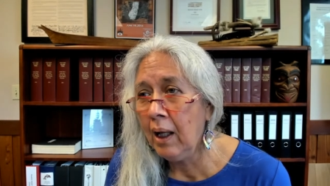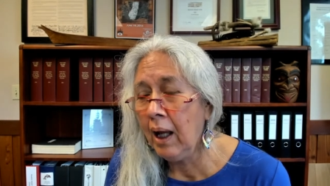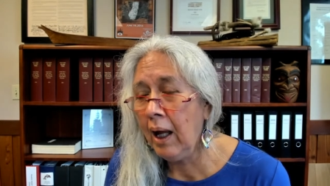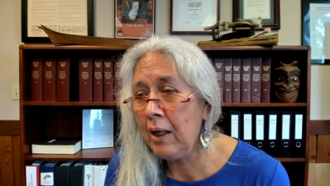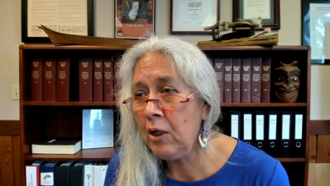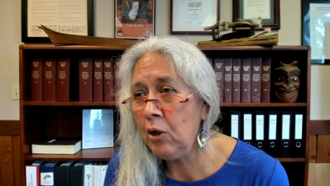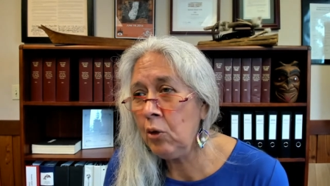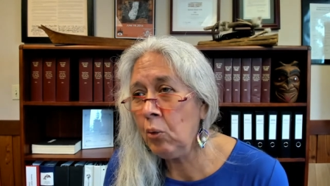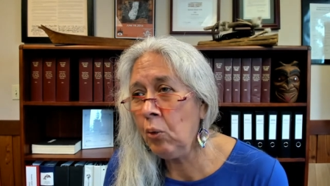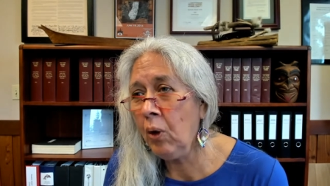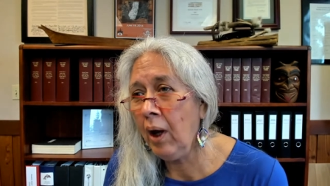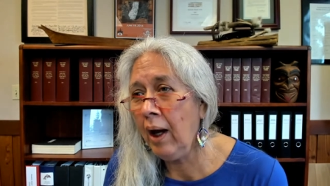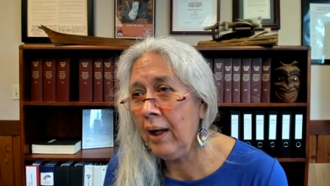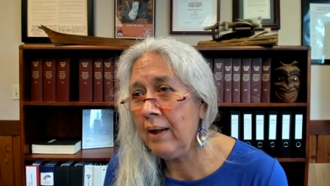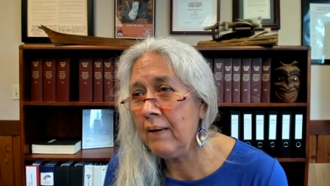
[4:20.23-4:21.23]

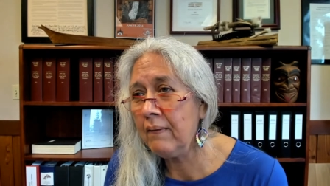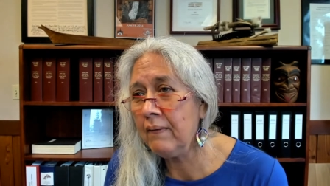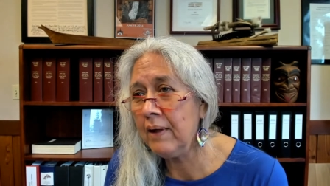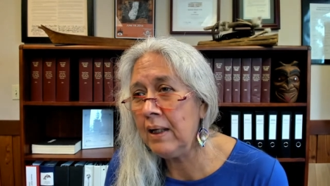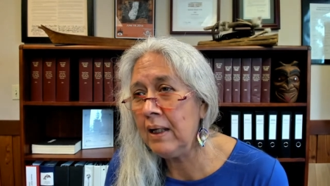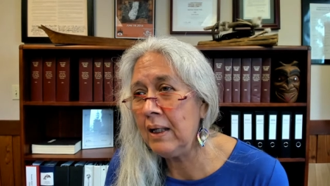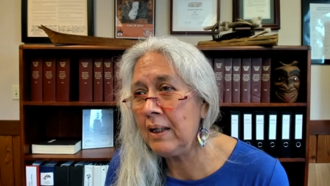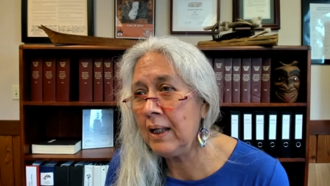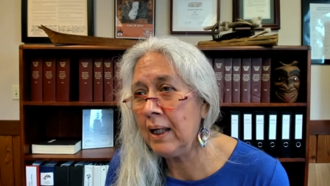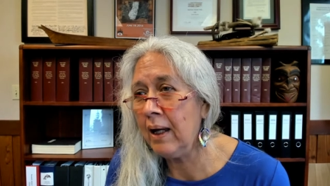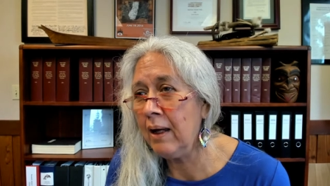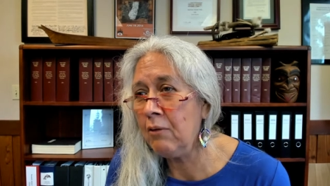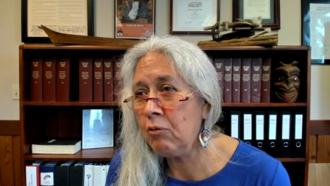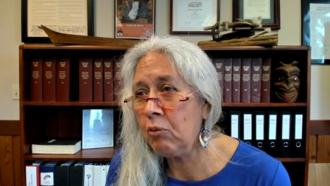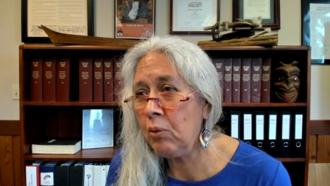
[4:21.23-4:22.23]
I think that
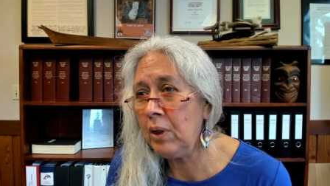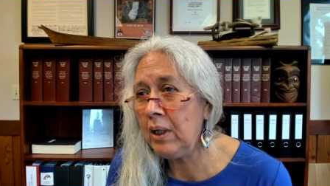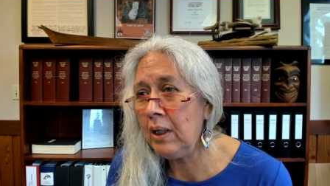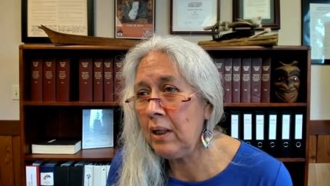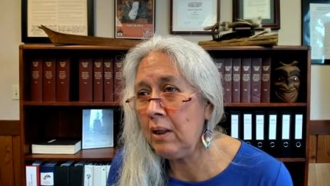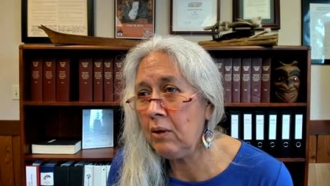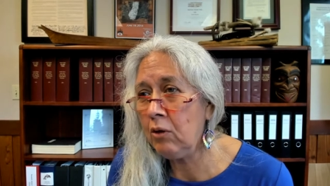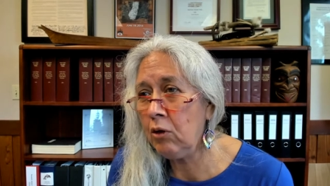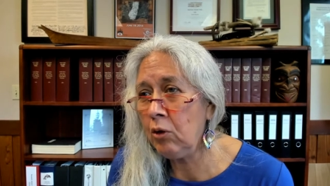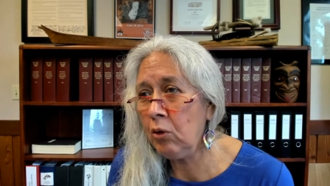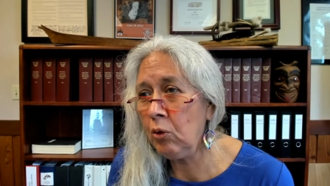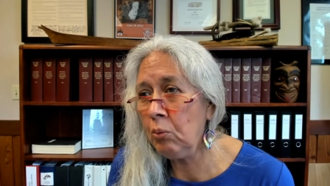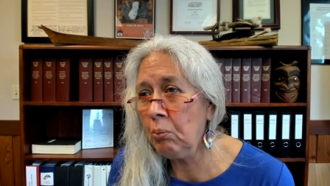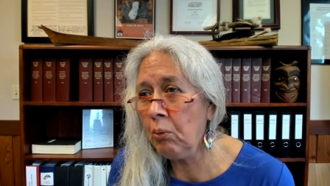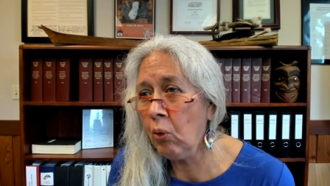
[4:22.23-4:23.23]
if we
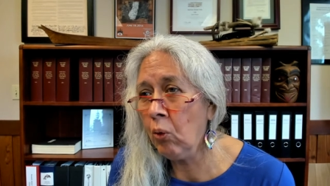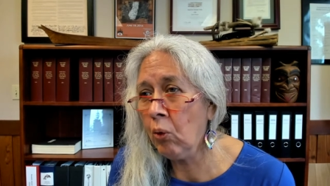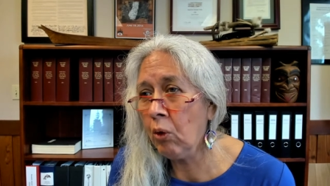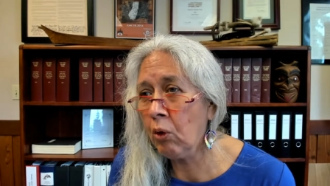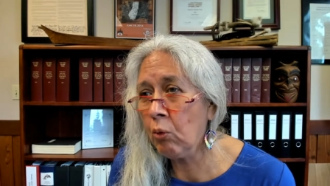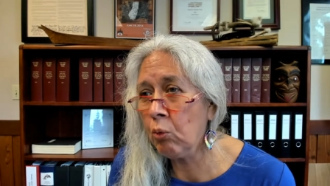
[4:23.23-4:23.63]
do more